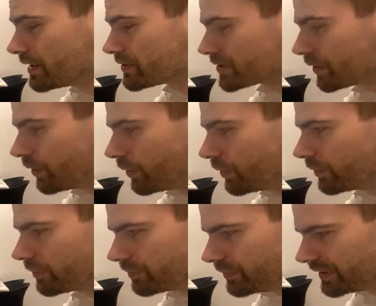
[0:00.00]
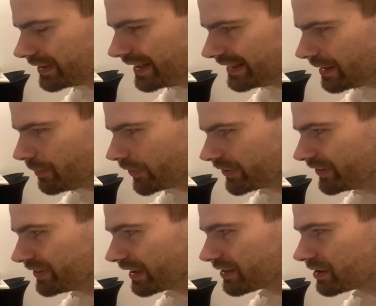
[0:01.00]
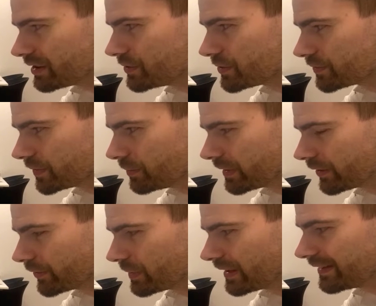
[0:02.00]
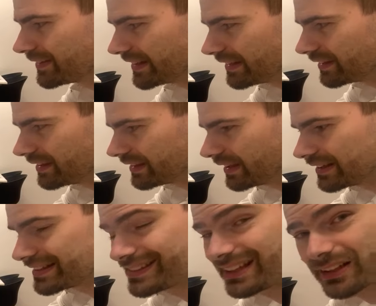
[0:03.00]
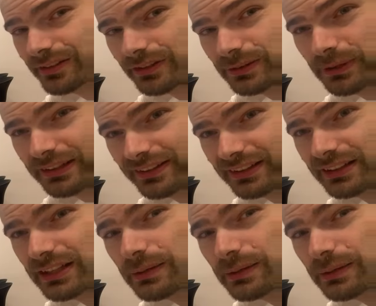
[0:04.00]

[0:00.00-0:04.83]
So the data box is actually useful because we can send it and it's delivered basically